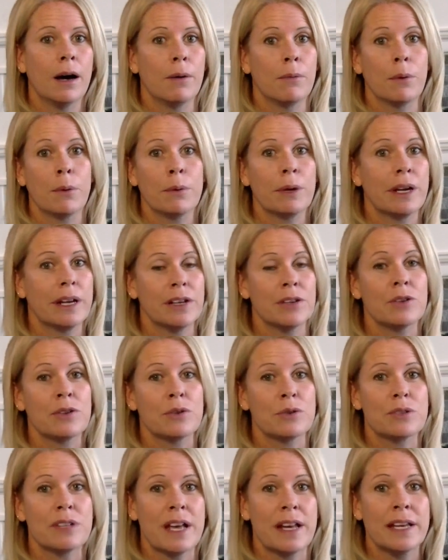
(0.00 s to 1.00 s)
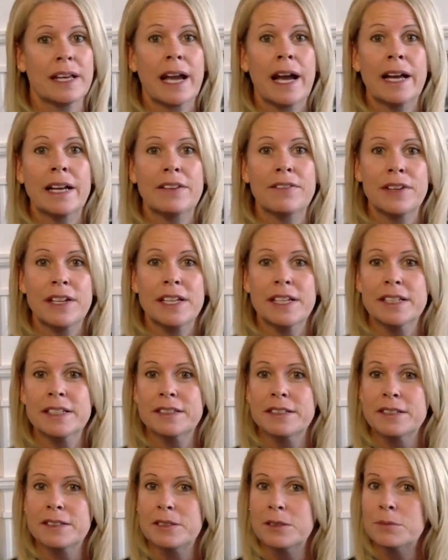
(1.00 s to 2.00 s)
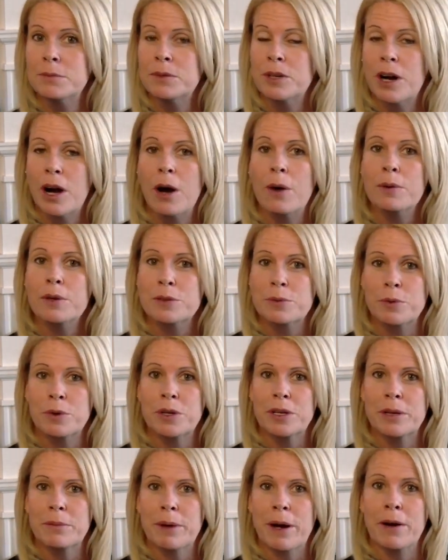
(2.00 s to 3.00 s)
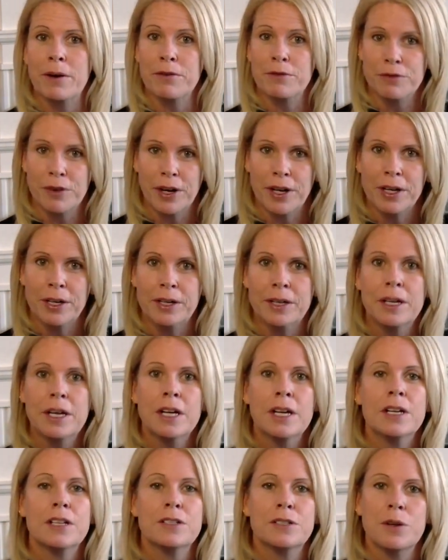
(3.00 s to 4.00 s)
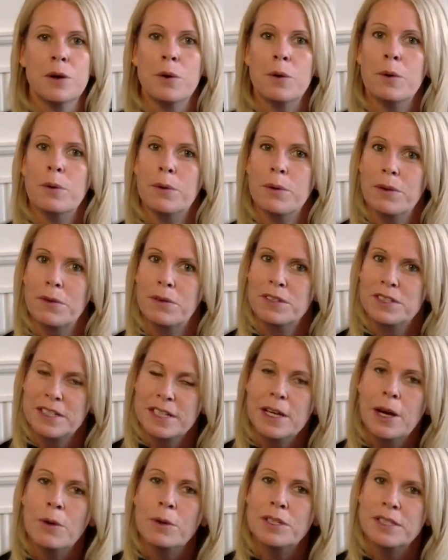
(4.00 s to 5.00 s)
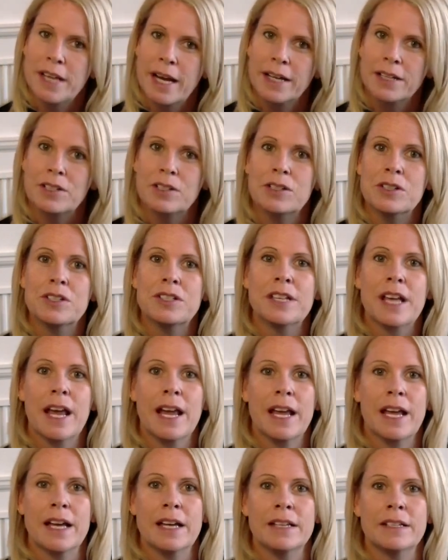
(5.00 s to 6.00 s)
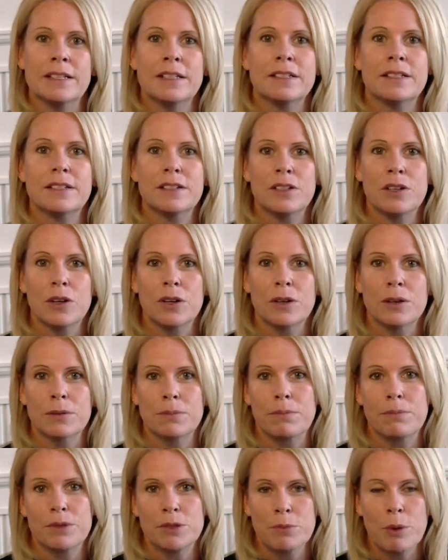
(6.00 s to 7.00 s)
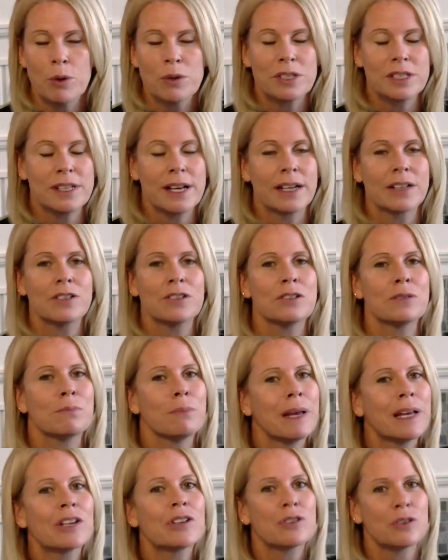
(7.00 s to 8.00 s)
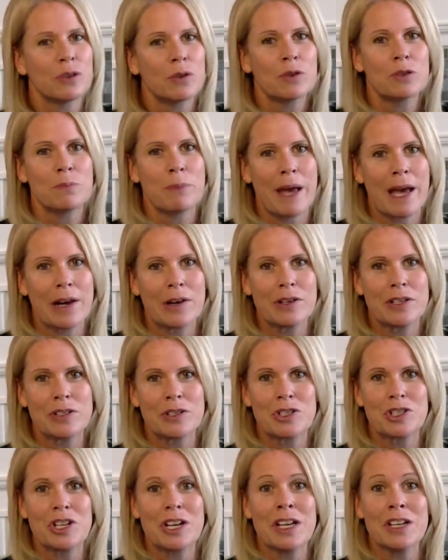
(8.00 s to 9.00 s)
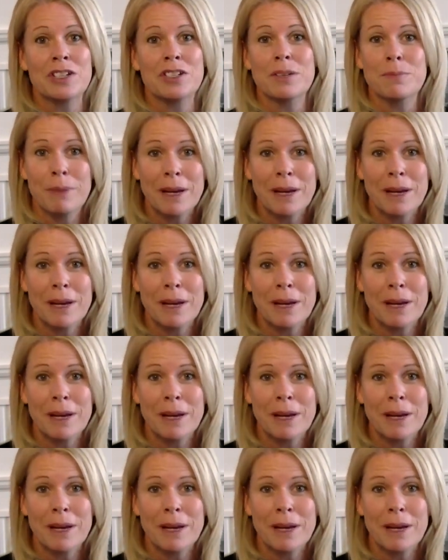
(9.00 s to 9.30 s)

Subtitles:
When we introduce any kind of heating system, we're always worried about a fire. So CO detectors and your smoke detectors, make sure those batteries are changed.